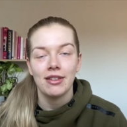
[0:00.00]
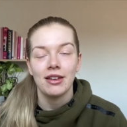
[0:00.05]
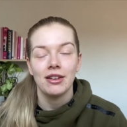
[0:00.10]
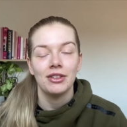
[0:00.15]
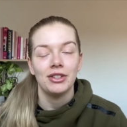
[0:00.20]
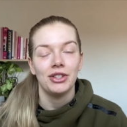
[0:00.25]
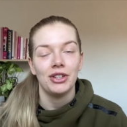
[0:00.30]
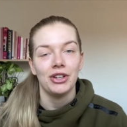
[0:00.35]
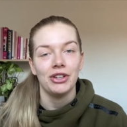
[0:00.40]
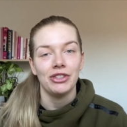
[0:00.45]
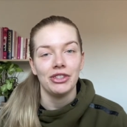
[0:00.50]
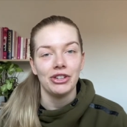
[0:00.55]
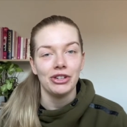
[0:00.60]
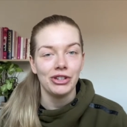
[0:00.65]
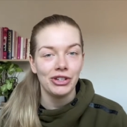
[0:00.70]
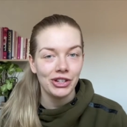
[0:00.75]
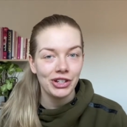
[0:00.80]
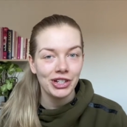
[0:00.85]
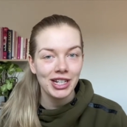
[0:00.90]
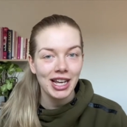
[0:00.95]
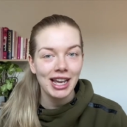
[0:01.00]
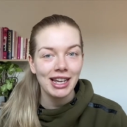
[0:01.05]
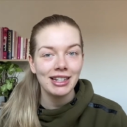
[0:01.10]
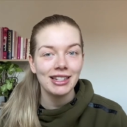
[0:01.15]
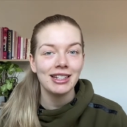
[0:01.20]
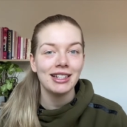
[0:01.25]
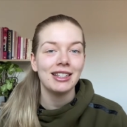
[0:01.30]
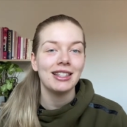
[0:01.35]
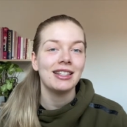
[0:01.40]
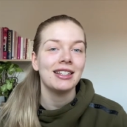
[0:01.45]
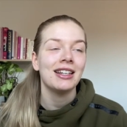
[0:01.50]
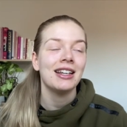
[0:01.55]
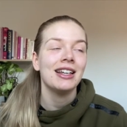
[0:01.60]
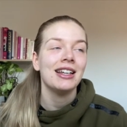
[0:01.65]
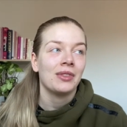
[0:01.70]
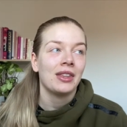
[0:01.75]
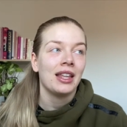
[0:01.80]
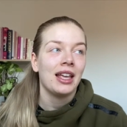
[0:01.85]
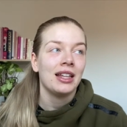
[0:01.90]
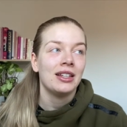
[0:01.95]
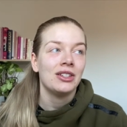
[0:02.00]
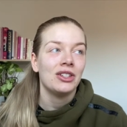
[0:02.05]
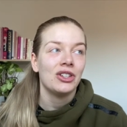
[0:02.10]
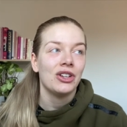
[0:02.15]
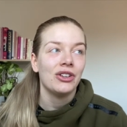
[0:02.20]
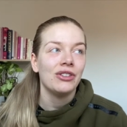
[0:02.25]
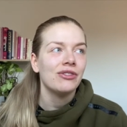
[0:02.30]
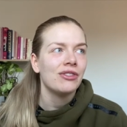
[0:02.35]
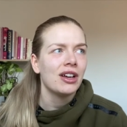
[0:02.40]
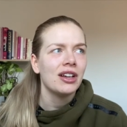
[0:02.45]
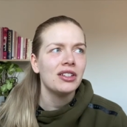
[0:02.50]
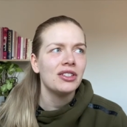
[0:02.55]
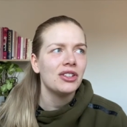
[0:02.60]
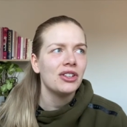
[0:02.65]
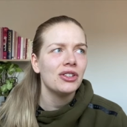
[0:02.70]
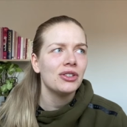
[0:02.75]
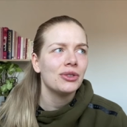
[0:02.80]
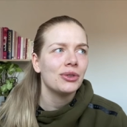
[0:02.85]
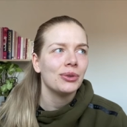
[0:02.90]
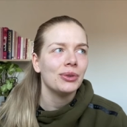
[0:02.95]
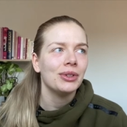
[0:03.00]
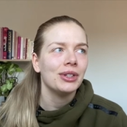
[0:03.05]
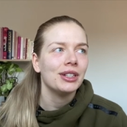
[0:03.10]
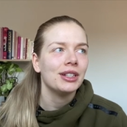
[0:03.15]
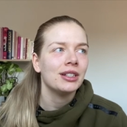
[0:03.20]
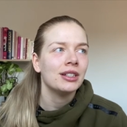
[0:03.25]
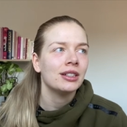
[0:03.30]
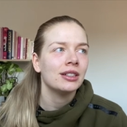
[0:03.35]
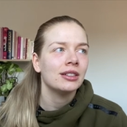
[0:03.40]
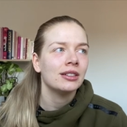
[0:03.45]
so the due dates, and so far so good.